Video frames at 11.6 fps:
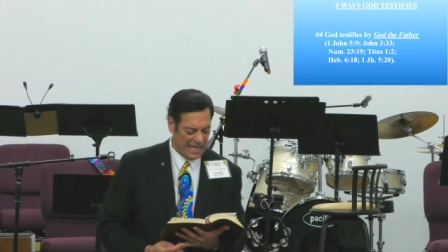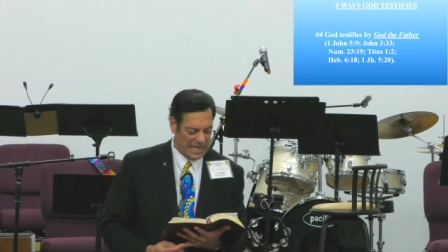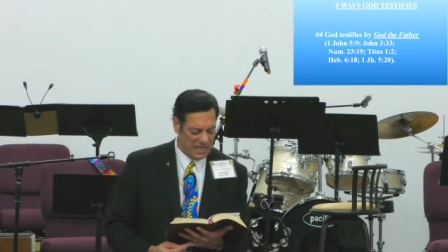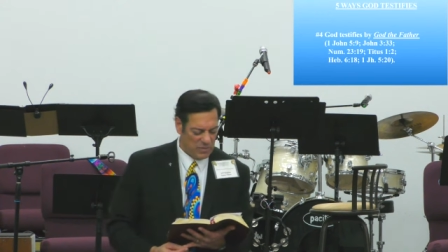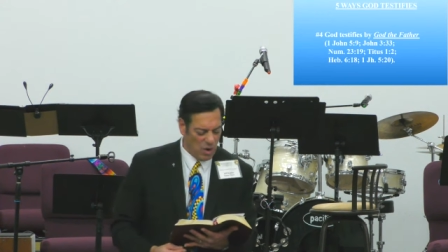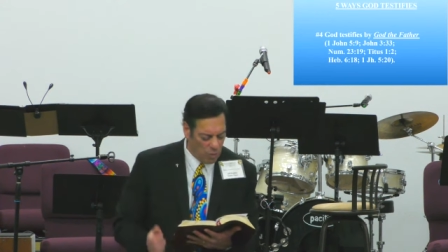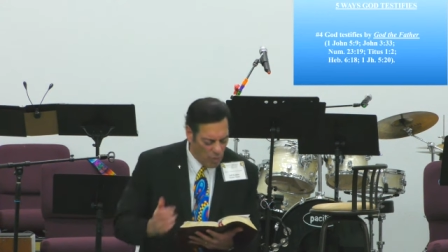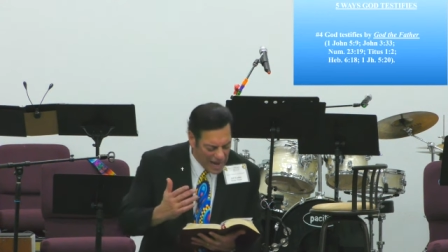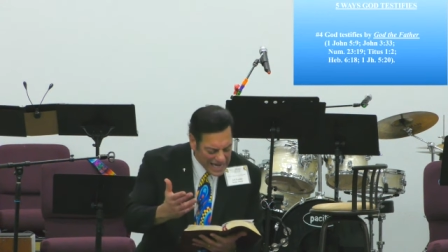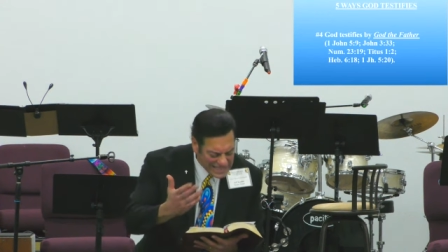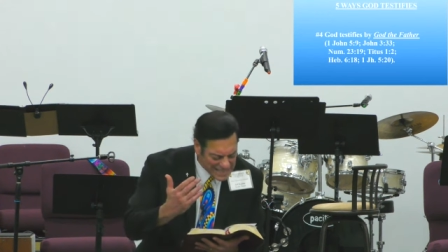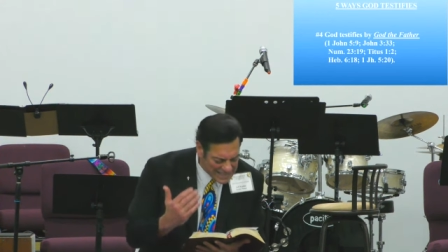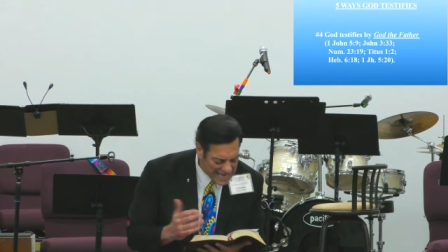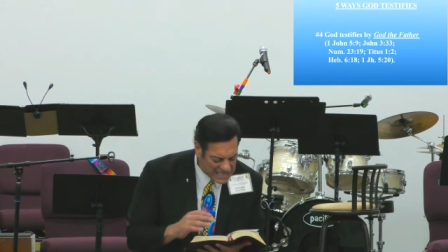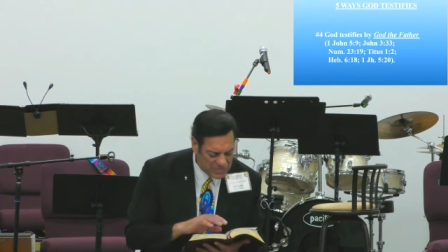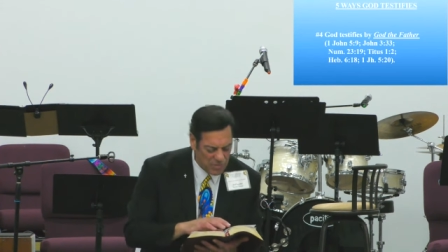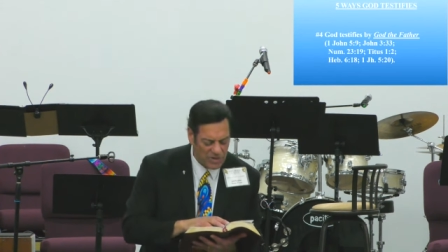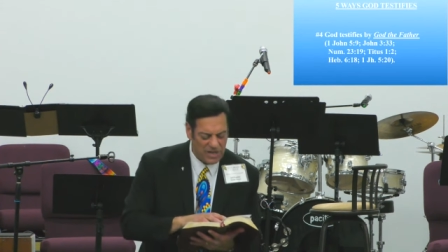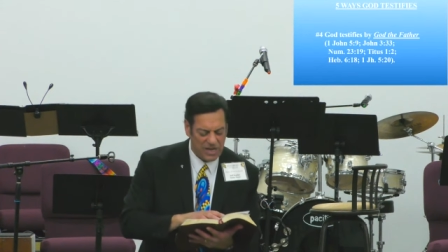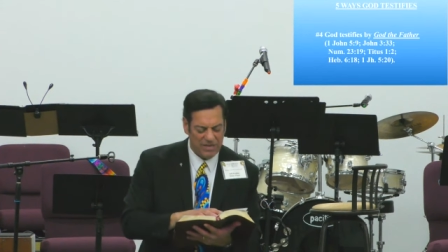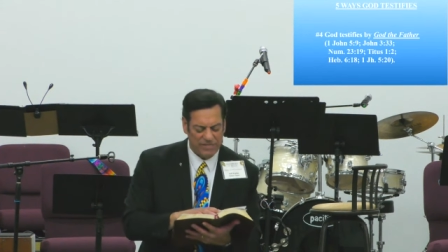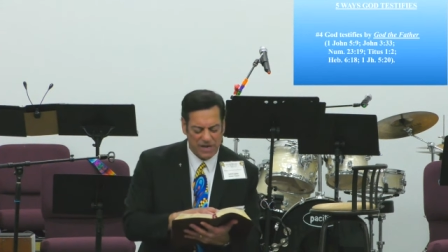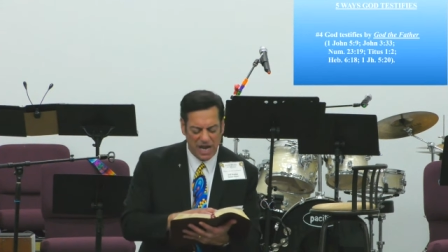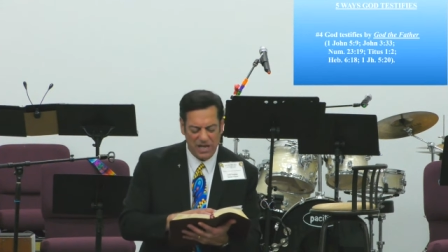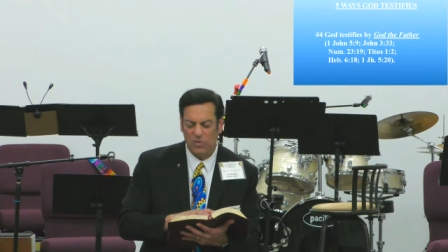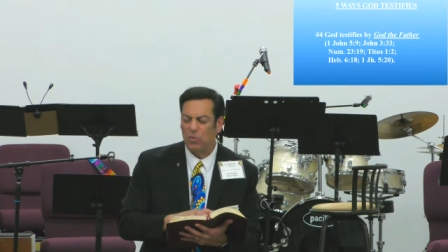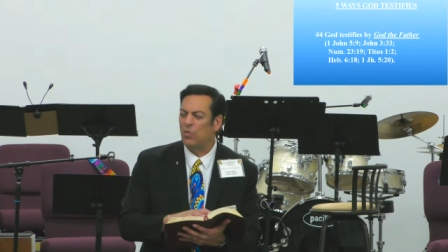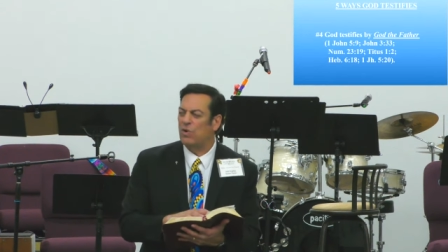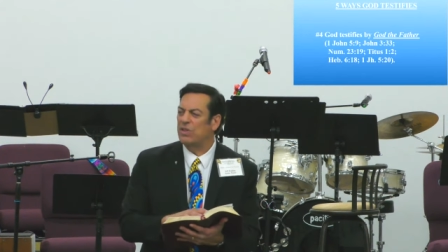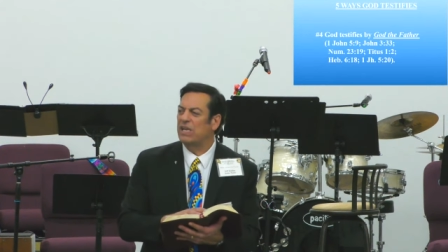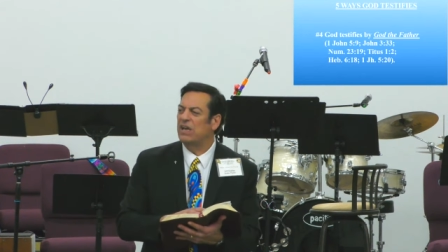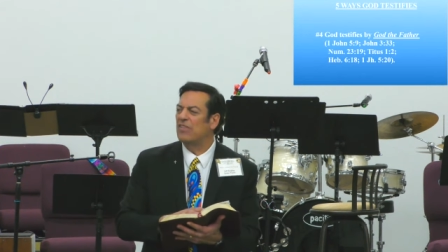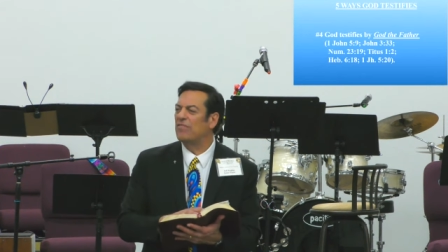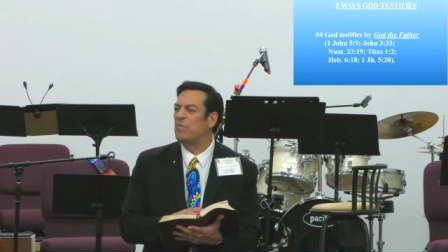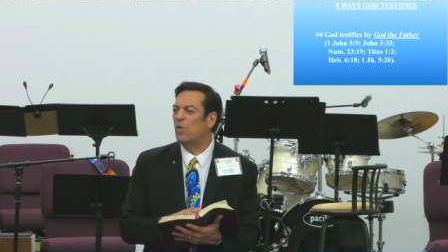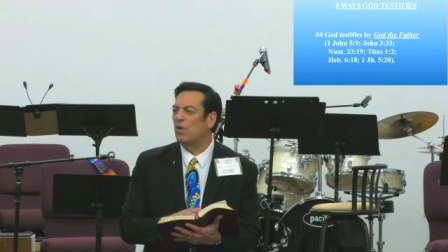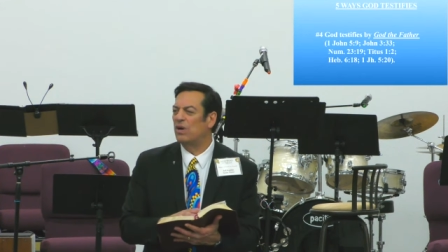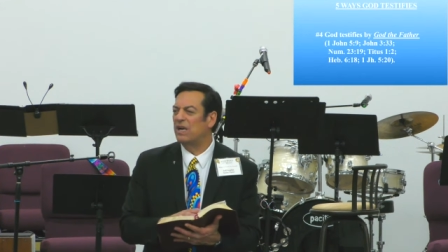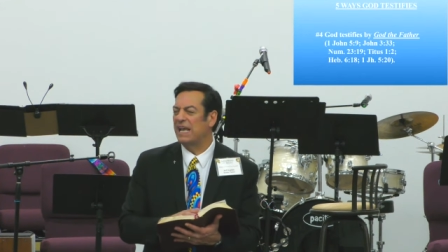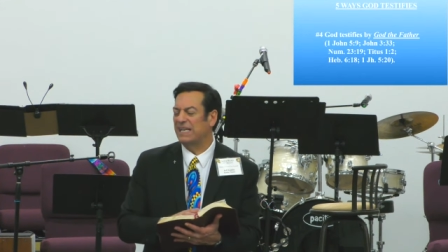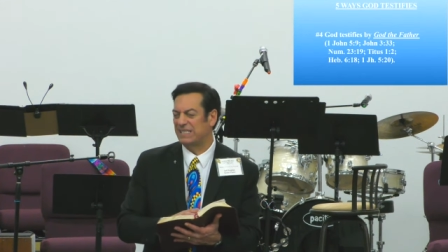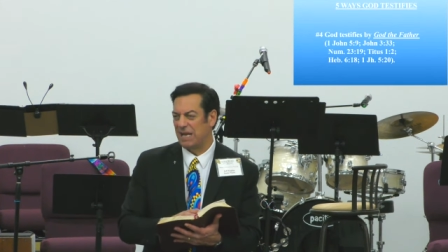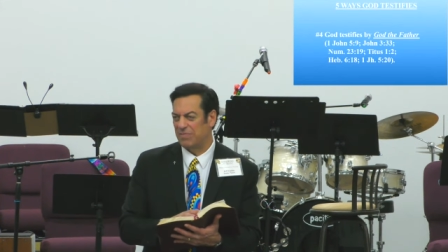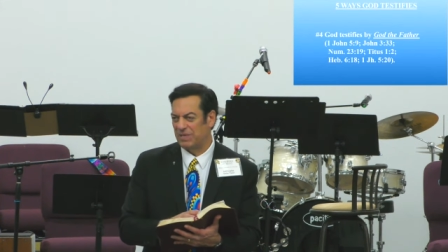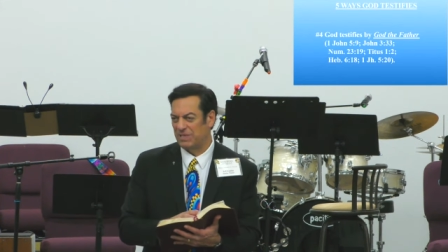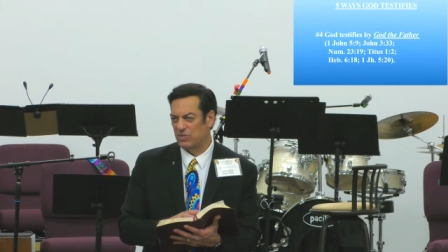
Well, why is the testimony of God worthy of more acceptance?